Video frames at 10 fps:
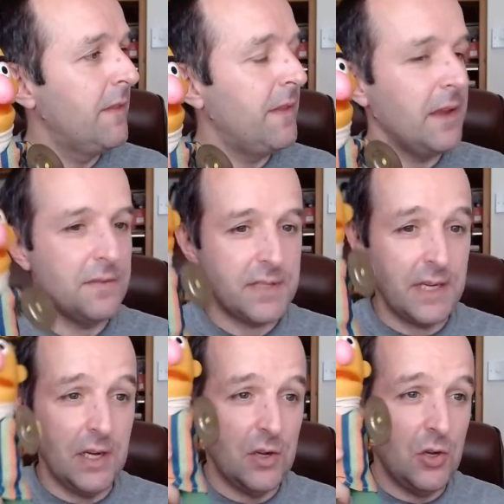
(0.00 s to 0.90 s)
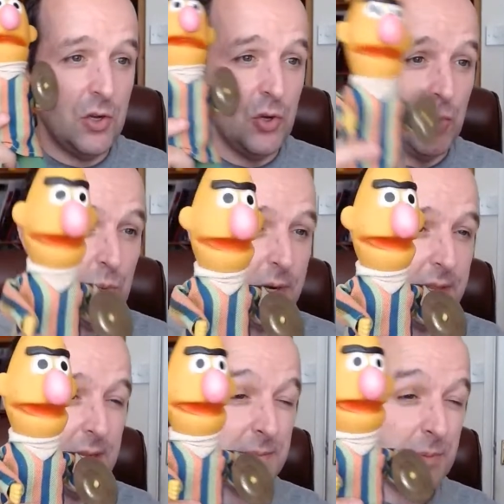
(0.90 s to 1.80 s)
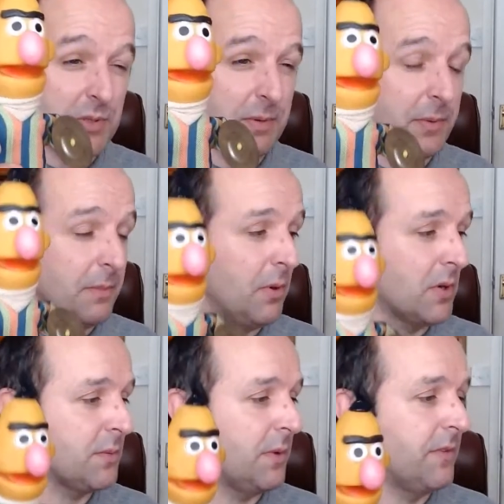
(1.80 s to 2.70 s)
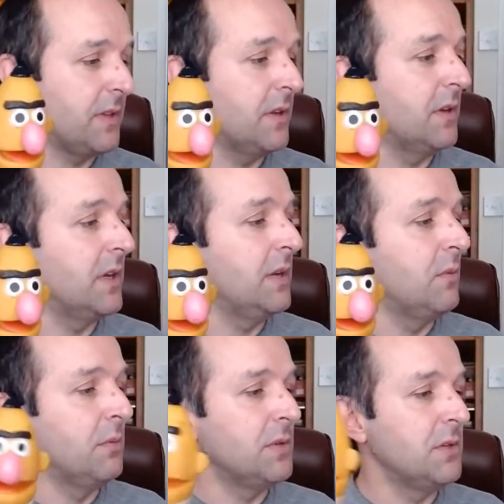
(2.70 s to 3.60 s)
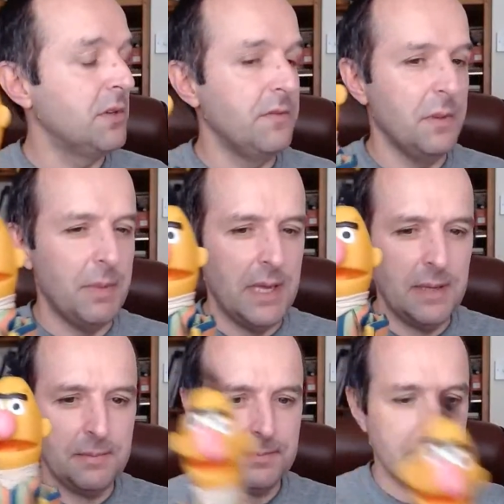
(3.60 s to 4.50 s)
Think I've seen a good one of these, possibly with the box that went for 30. What would you do for the pair?